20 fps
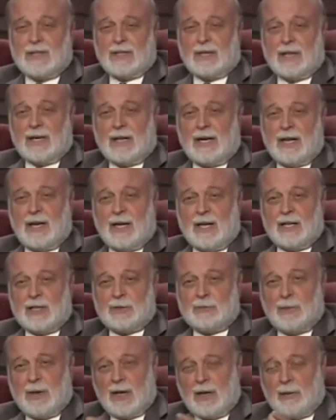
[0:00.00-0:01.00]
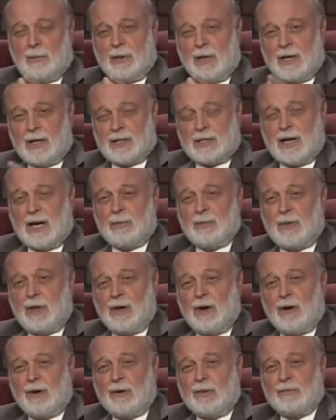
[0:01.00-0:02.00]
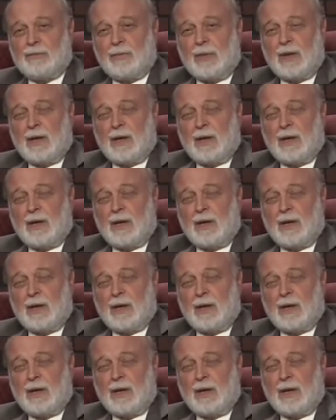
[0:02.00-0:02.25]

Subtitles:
and spent a bit of time there.